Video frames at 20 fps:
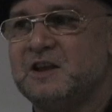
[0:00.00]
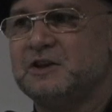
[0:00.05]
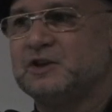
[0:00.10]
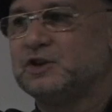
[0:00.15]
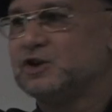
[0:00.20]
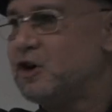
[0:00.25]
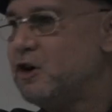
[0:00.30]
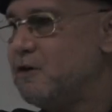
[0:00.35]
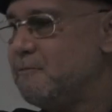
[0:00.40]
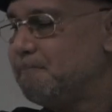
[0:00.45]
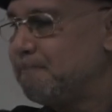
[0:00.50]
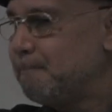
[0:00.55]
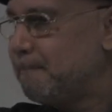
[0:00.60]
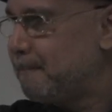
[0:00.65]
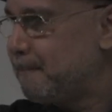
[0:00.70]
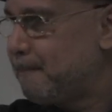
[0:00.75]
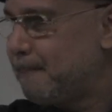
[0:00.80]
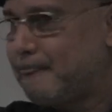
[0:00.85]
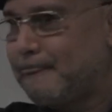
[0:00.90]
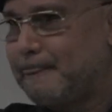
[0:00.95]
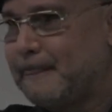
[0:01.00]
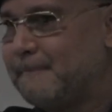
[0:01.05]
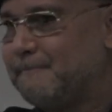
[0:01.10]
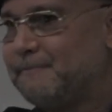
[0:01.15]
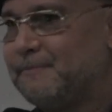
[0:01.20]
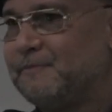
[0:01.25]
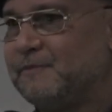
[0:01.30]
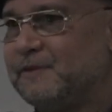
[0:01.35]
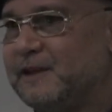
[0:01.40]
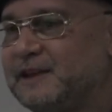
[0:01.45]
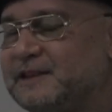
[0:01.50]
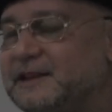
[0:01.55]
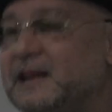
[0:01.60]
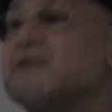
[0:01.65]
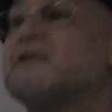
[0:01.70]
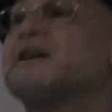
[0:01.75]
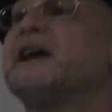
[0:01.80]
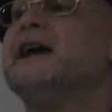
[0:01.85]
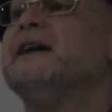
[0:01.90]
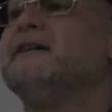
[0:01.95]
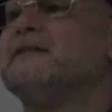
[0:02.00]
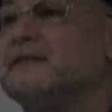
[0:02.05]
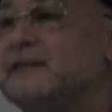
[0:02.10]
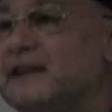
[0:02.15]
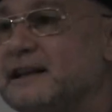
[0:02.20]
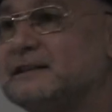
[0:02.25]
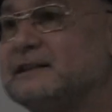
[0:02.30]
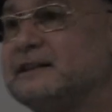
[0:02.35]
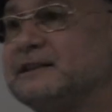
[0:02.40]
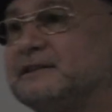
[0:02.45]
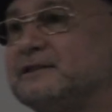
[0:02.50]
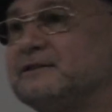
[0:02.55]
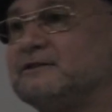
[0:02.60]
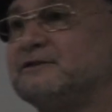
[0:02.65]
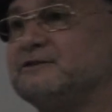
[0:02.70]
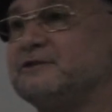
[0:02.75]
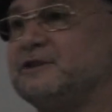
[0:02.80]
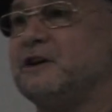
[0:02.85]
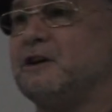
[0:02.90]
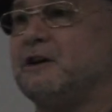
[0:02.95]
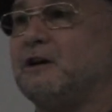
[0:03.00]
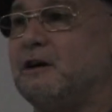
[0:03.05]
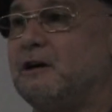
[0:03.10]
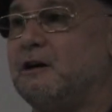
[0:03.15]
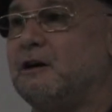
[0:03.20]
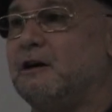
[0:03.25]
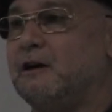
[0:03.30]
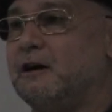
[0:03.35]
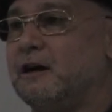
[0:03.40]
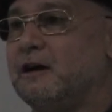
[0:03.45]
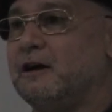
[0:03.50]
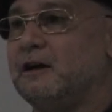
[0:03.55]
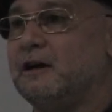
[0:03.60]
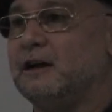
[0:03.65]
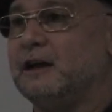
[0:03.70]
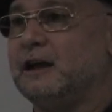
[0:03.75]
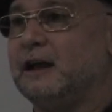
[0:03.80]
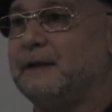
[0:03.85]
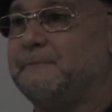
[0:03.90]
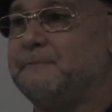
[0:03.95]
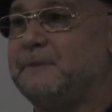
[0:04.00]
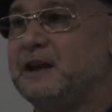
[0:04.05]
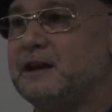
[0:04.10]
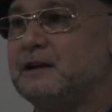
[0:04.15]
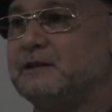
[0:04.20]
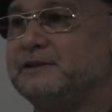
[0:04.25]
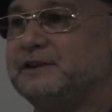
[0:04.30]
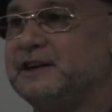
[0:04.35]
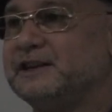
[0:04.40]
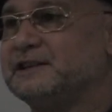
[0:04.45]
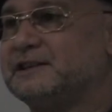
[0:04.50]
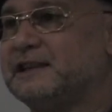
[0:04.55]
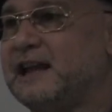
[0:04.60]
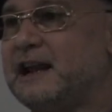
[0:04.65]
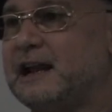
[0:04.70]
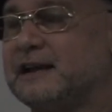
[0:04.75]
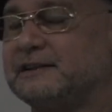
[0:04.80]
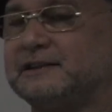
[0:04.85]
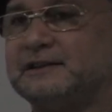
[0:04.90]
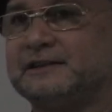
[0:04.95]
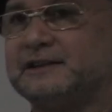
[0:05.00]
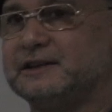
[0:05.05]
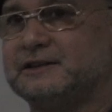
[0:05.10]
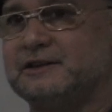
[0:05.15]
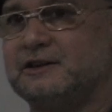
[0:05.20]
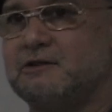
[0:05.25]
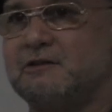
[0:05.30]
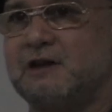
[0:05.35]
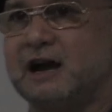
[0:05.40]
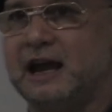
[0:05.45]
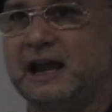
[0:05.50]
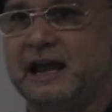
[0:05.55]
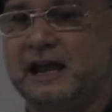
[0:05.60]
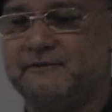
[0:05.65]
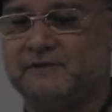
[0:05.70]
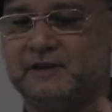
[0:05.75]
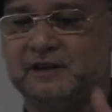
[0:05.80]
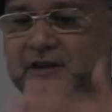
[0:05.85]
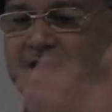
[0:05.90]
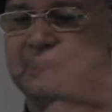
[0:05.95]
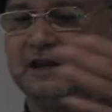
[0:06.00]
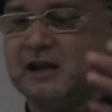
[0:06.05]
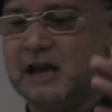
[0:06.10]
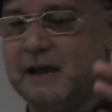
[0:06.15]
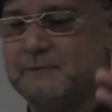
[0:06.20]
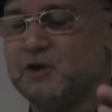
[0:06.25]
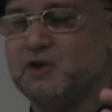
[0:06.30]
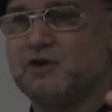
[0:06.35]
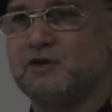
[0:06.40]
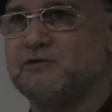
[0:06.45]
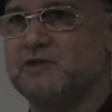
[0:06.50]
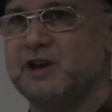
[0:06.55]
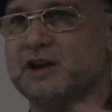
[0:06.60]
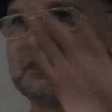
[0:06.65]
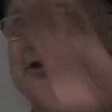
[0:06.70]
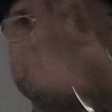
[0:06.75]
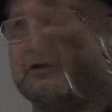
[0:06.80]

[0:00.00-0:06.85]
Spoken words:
So they said, okay, let's listen to your appeal. Just tell us. He says, no, I have the thing here. I'm going to read.